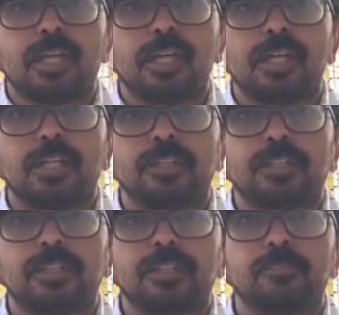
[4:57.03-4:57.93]

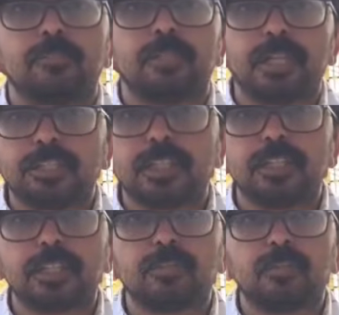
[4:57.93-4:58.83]
is a less
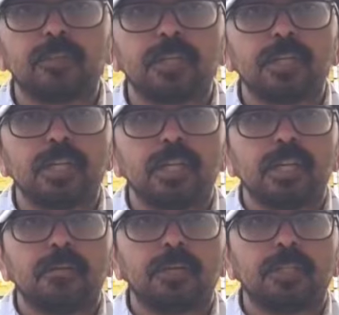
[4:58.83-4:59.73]
dangerous weapon,
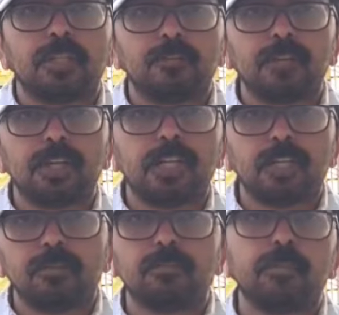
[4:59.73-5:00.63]
but
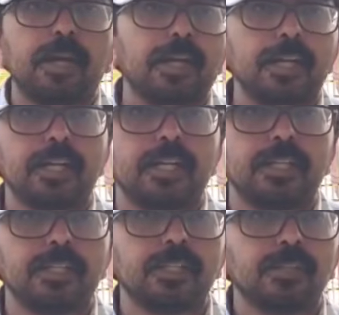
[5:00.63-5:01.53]
definitely Matt
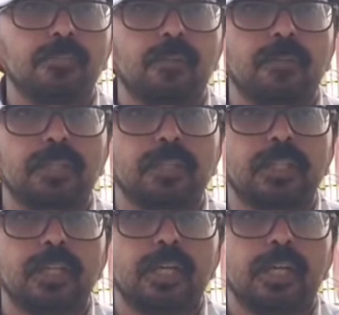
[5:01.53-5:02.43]
Henry's weapon
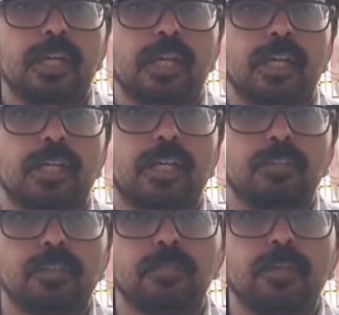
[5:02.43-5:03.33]

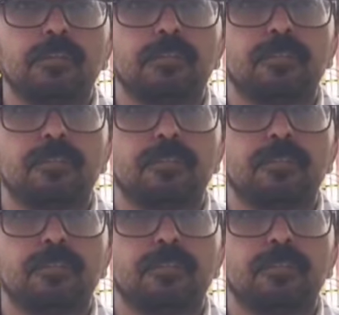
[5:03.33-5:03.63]
gives him a